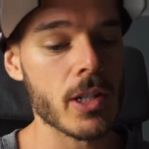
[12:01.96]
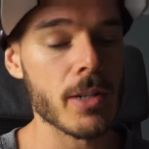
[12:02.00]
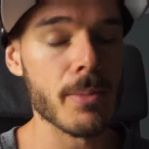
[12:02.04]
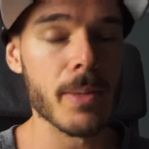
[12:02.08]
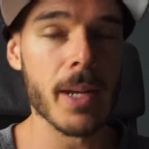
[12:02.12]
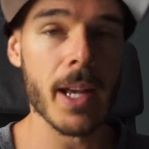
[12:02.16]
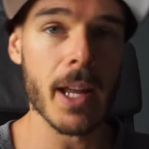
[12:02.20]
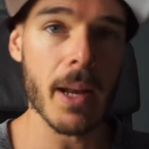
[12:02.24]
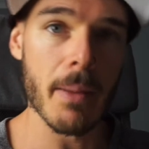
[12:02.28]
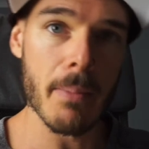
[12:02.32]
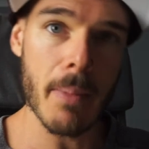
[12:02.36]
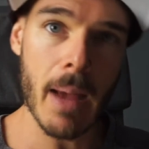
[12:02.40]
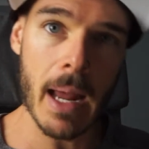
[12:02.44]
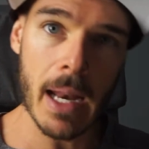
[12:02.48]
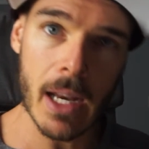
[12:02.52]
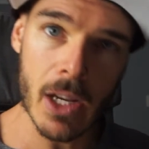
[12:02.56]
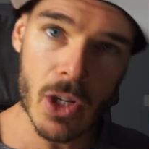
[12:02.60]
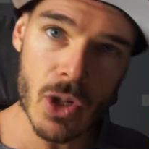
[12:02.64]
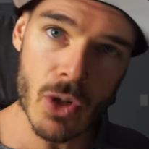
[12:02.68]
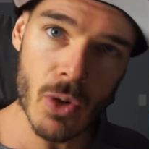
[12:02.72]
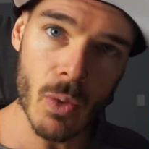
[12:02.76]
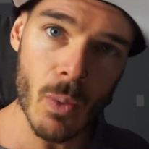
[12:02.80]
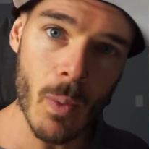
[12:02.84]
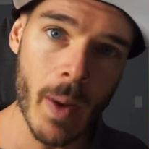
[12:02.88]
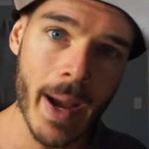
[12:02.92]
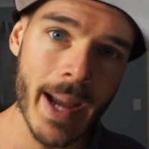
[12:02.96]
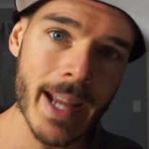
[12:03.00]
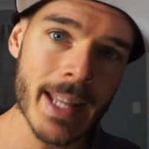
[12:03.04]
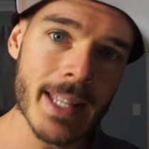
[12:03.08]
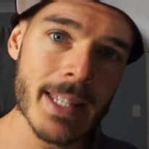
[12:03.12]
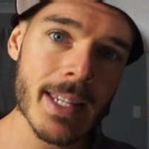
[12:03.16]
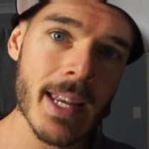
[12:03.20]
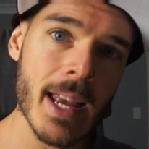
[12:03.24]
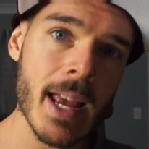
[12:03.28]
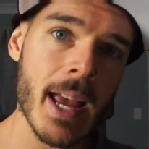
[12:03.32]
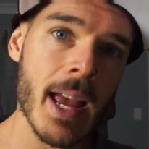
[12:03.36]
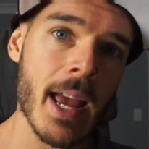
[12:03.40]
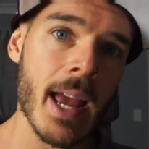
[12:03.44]
to be able to manage your
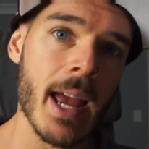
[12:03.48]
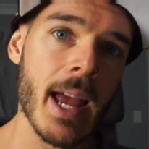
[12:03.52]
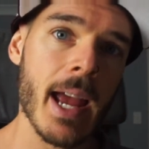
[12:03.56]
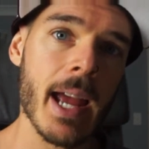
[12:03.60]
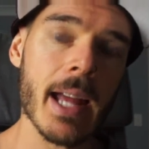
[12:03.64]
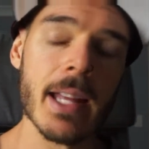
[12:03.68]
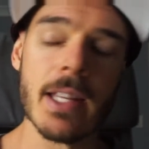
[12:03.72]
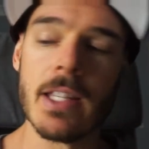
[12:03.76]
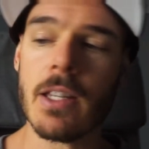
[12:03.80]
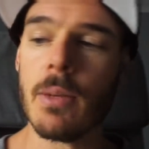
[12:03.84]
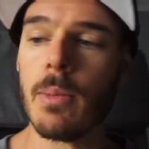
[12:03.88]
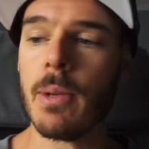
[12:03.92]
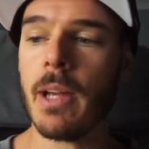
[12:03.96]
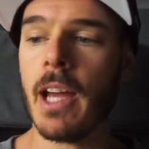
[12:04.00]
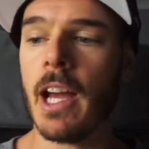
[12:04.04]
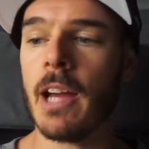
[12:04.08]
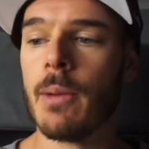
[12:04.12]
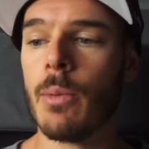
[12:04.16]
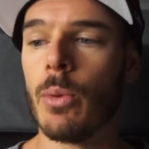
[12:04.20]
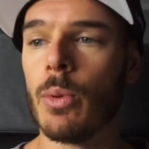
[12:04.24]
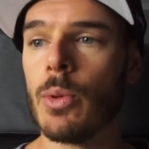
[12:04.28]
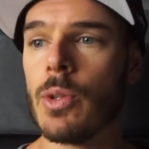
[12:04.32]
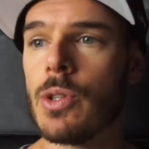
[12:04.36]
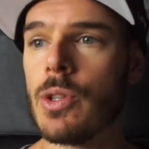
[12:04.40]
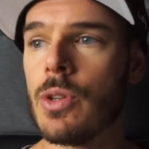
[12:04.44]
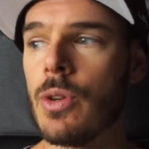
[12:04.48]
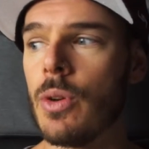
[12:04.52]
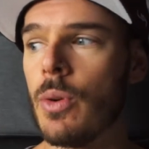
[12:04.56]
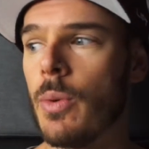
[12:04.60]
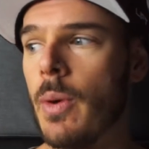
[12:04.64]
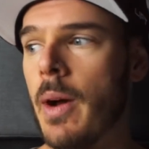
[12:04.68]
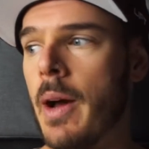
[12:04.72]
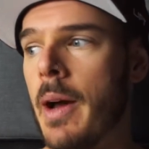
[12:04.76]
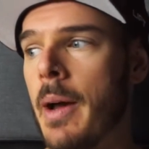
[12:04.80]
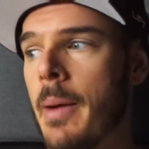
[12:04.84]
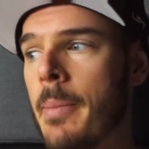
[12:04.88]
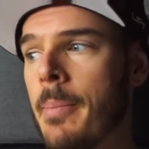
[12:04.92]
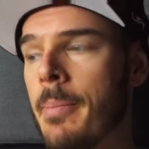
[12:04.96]
weight and to be able to